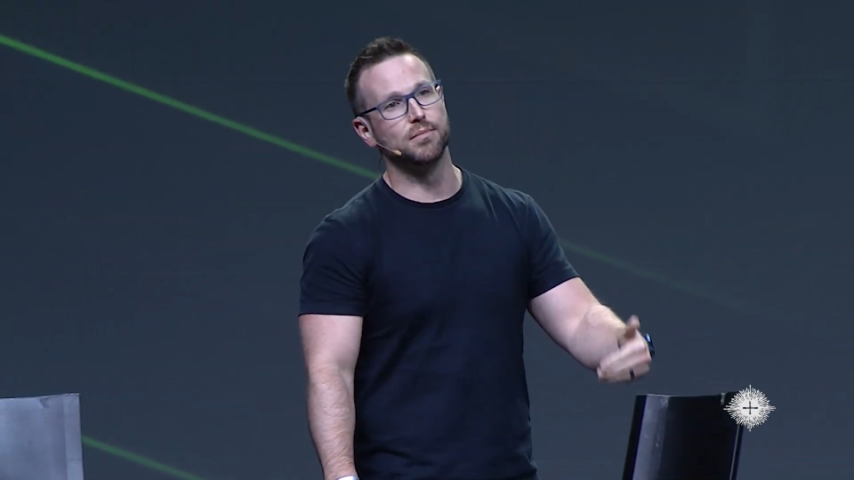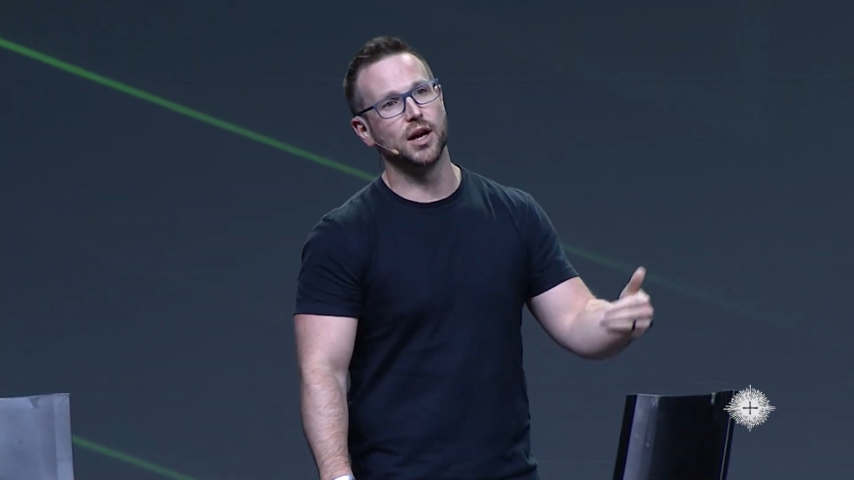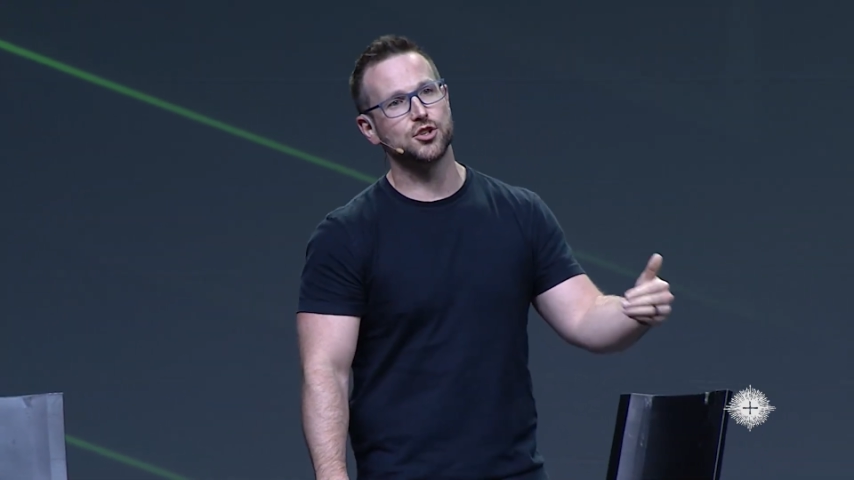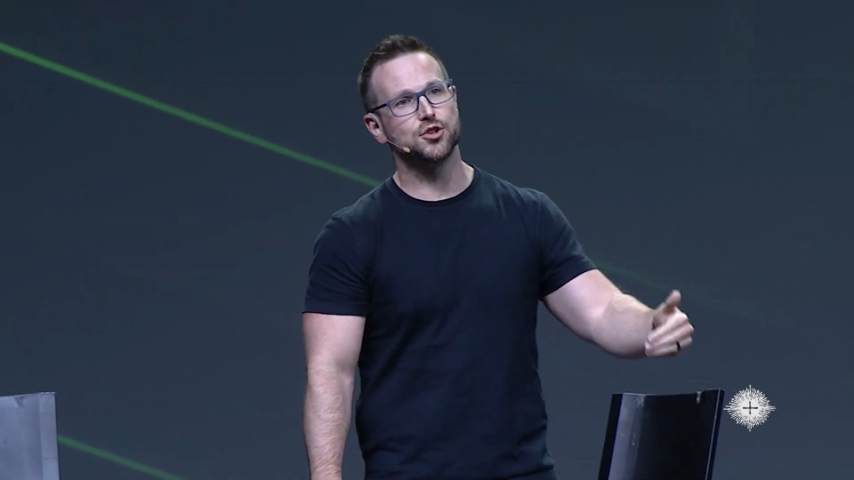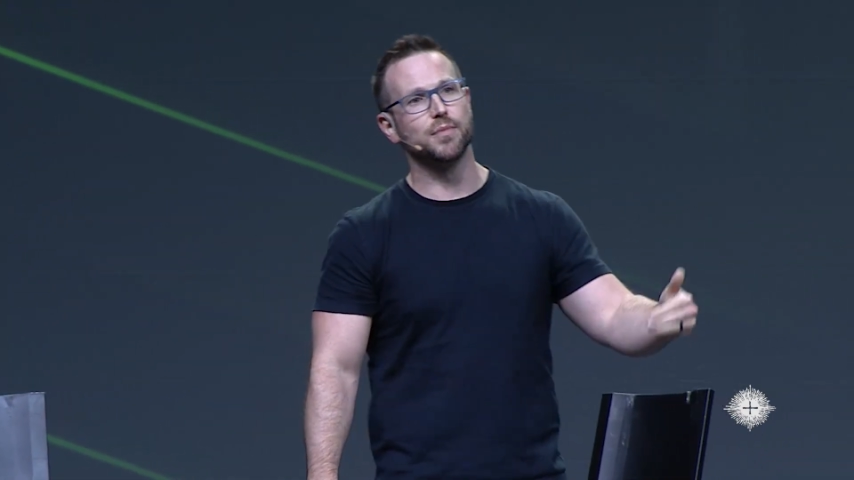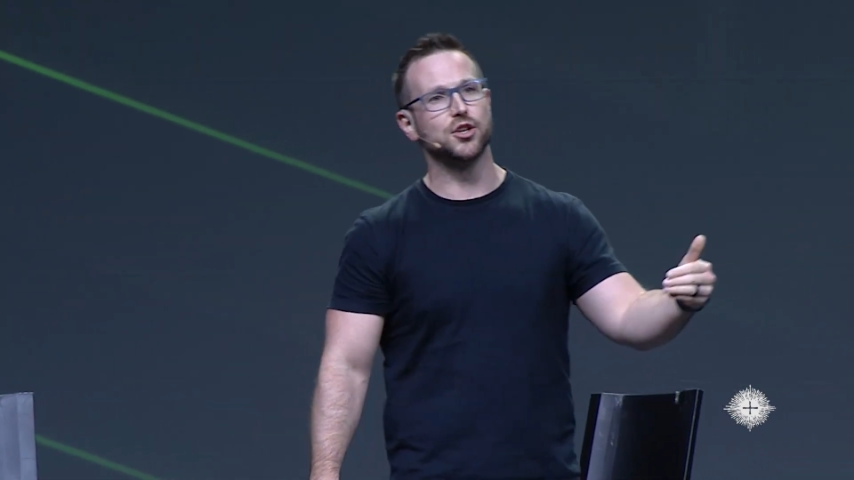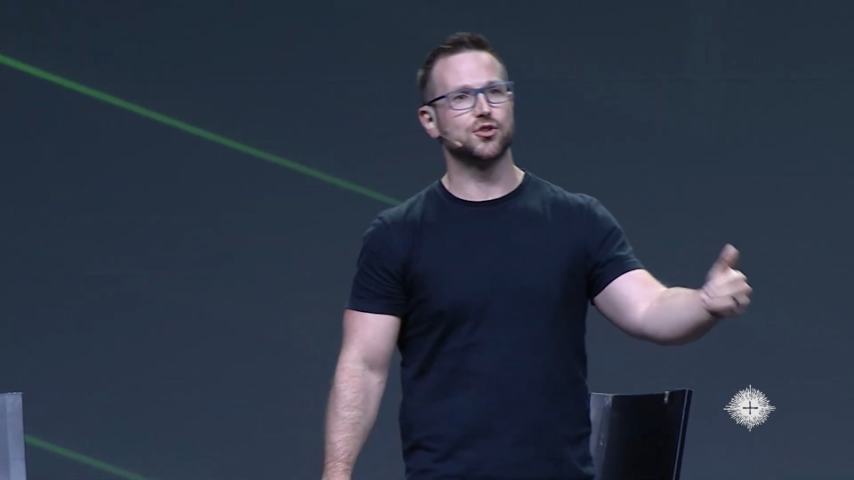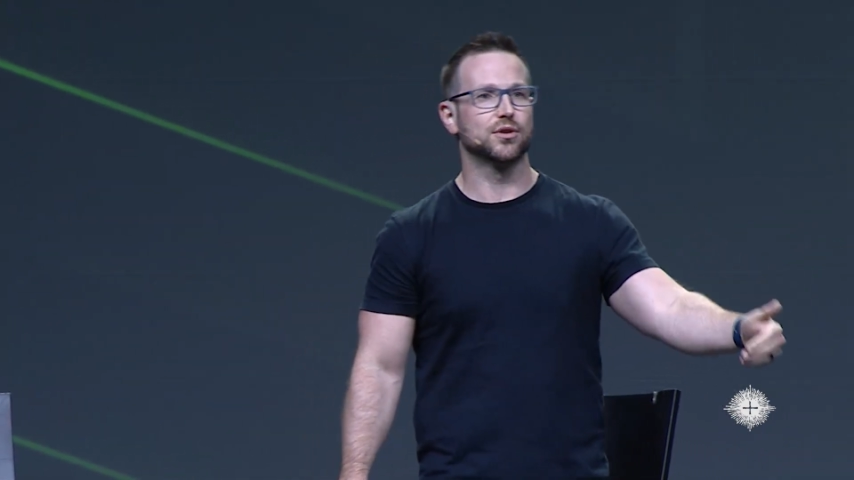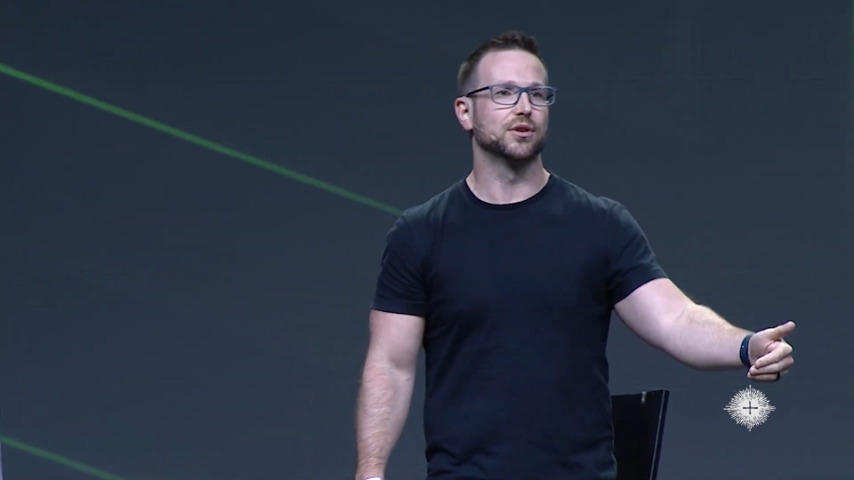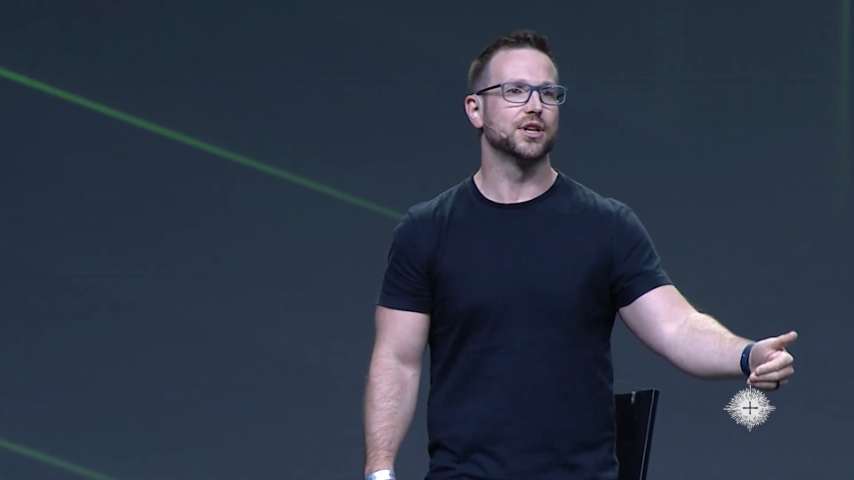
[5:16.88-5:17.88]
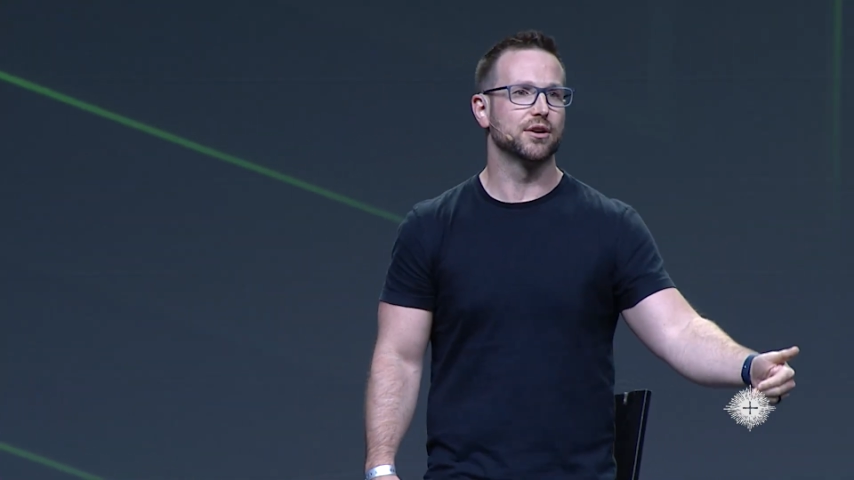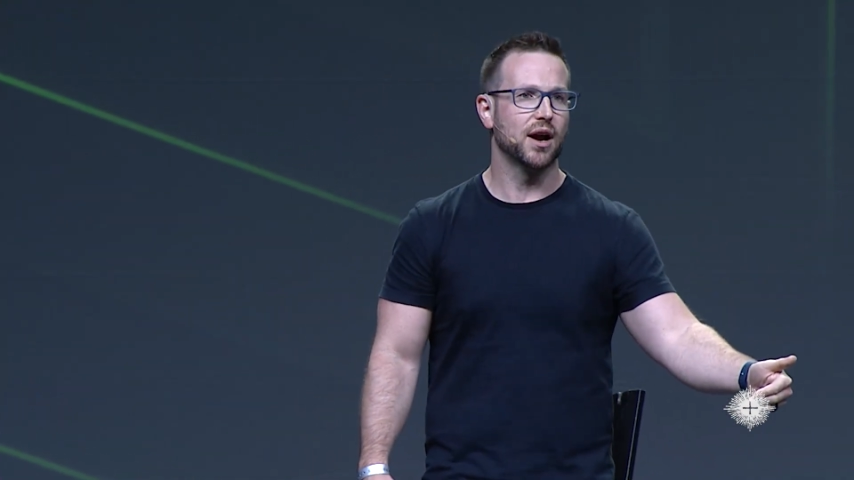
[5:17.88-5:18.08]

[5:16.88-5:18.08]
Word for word: much, much earlier